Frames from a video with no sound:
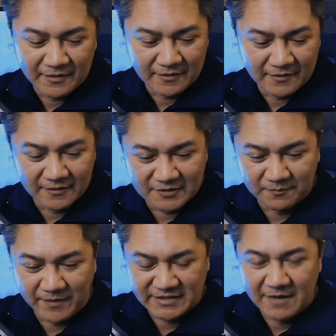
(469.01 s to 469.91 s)
because
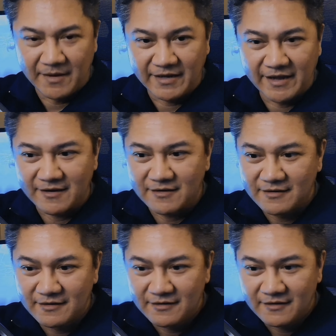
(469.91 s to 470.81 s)
by the time I get
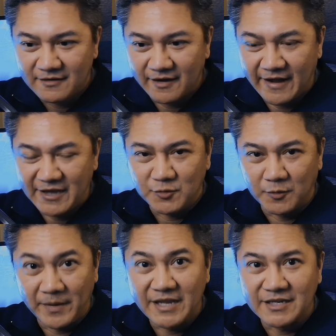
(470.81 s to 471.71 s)
an actual
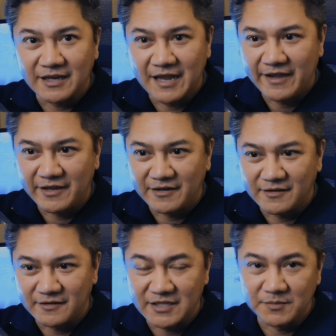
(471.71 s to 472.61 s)
paid client,
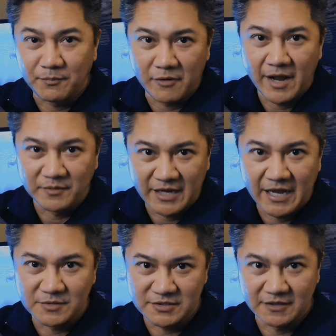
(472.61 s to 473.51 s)
that's prime
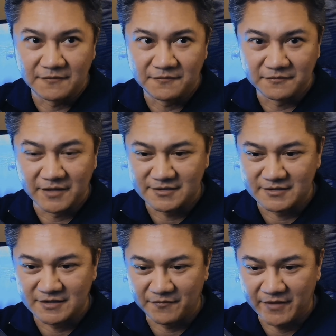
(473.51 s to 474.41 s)
time stuff. That's the
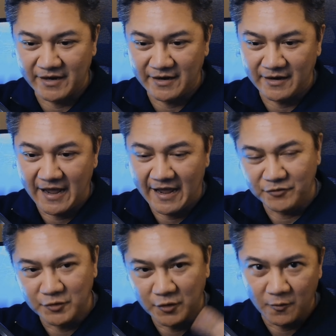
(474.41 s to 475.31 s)
stuff that I have
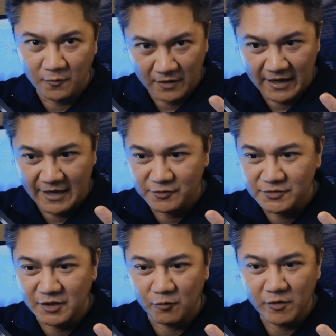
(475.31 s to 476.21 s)
to know how to
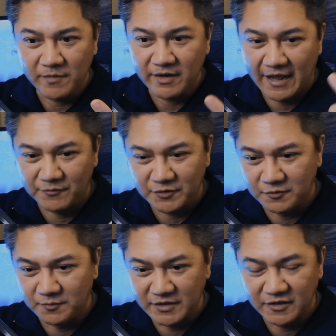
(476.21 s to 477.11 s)
use the equipment. I have
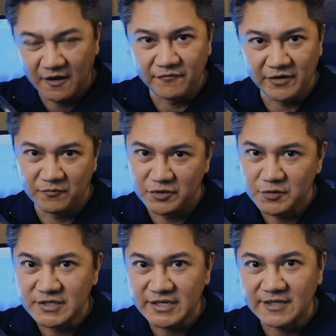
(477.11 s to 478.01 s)
to be confident
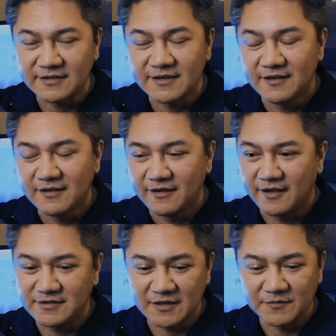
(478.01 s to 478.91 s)
using it
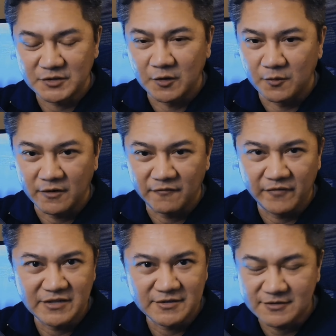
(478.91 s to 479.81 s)
and stuff. So
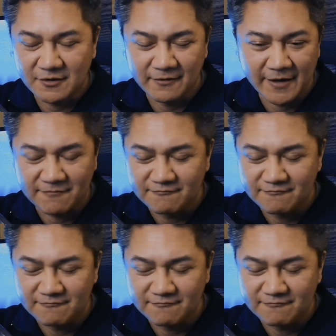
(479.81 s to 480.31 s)
conventions are like